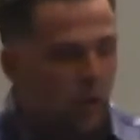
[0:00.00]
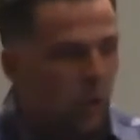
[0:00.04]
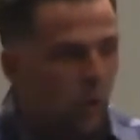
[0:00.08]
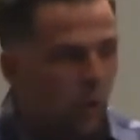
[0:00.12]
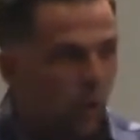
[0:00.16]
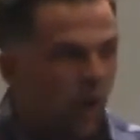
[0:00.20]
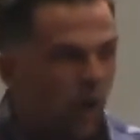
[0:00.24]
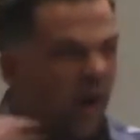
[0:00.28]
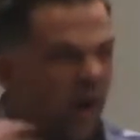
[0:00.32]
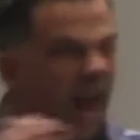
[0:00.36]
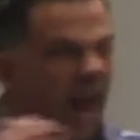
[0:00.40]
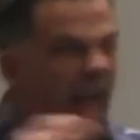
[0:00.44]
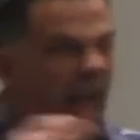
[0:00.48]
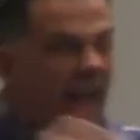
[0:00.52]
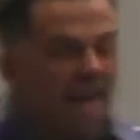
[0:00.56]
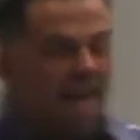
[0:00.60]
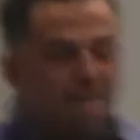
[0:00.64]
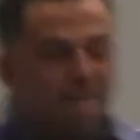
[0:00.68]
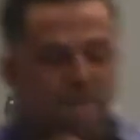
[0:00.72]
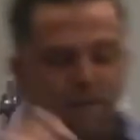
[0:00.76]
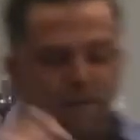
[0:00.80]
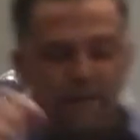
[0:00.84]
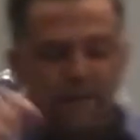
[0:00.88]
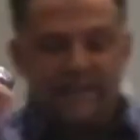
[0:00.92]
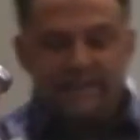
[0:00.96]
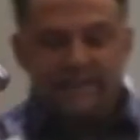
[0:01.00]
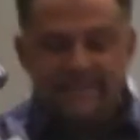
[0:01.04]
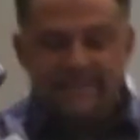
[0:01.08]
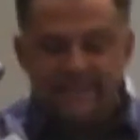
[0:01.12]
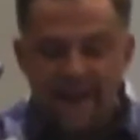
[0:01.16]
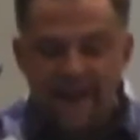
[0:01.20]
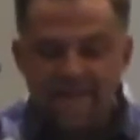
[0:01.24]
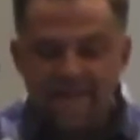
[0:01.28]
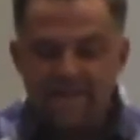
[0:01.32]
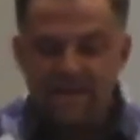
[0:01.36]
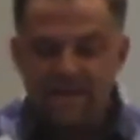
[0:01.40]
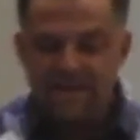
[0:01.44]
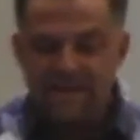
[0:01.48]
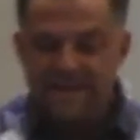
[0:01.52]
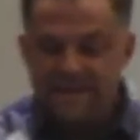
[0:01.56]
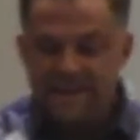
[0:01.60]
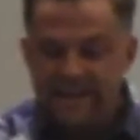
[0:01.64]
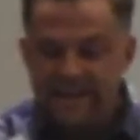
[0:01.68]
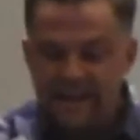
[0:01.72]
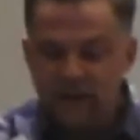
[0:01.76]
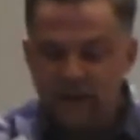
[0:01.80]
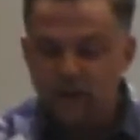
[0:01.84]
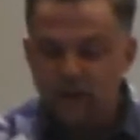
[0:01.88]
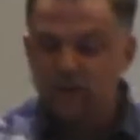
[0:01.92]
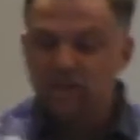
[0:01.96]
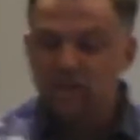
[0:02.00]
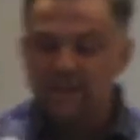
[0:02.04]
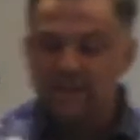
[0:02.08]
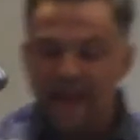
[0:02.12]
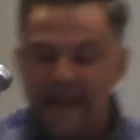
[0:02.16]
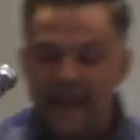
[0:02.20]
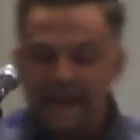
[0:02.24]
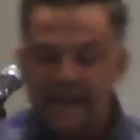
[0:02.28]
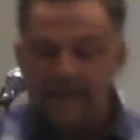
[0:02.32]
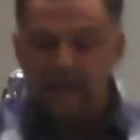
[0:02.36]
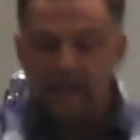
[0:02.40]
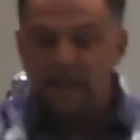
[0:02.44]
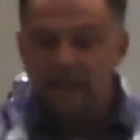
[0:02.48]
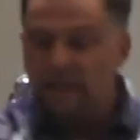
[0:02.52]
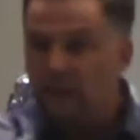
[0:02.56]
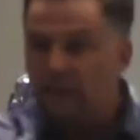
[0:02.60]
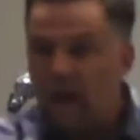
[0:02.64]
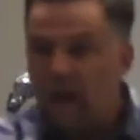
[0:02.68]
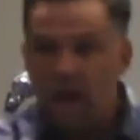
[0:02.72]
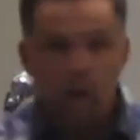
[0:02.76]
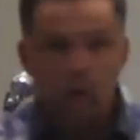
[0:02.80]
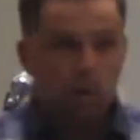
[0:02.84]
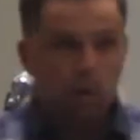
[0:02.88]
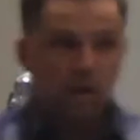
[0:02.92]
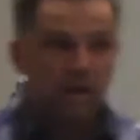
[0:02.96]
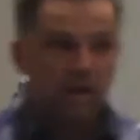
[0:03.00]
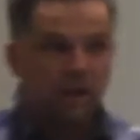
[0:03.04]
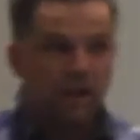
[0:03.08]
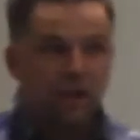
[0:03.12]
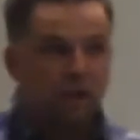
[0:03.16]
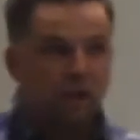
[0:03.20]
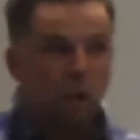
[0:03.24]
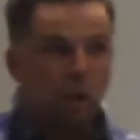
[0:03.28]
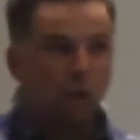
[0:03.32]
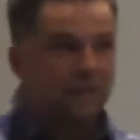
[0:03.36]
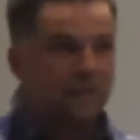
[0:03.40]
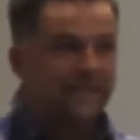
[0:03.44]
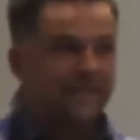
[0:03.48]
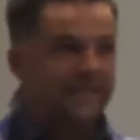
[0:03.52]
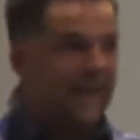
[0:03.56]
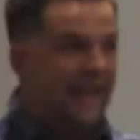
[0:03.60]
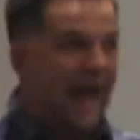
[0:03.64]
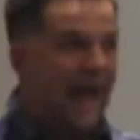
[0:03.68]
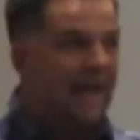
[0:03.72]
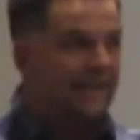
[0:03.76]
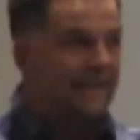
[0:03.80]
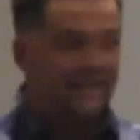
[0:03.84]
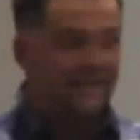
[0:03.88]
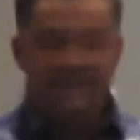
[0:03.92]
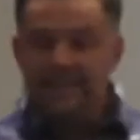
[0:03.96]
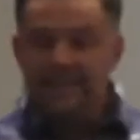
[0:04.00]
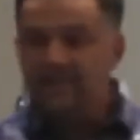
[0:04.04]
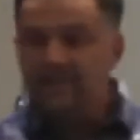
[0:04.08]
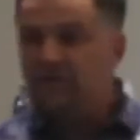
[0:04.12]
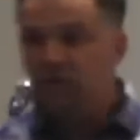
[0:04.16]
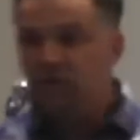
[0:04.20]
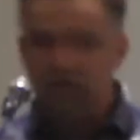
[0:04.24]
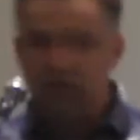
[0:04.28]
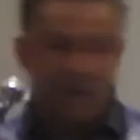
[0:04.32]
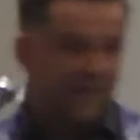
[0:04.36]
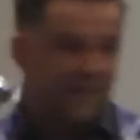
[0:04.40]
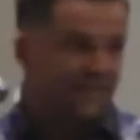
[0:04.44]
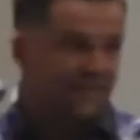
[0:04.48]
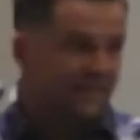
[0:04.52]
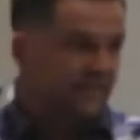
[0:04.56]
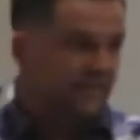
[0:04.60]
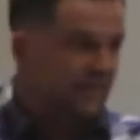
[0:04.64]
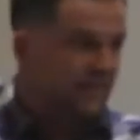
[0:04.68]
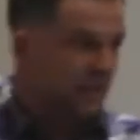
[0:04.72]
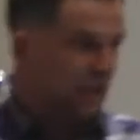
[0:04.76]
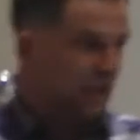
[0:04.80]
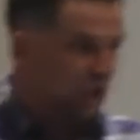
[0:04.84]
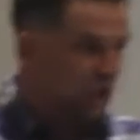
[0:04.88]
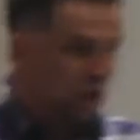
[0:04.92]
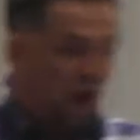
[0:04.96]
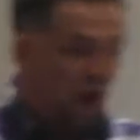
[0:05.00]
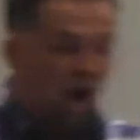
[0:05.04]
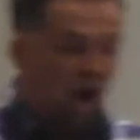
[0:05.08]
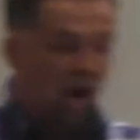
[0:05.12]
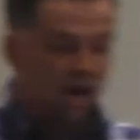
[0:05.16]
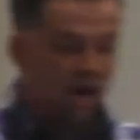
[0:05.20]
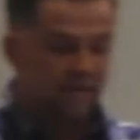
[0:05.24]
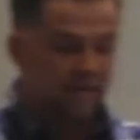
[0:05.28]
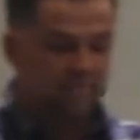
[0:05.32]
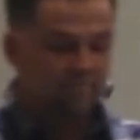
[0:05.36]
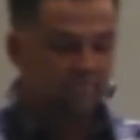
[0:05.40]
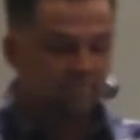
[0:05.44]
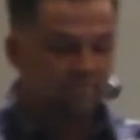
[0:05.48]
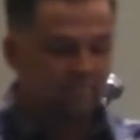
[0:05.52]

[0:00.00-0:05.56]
where every seven years, like clockwork, your debt is just gone.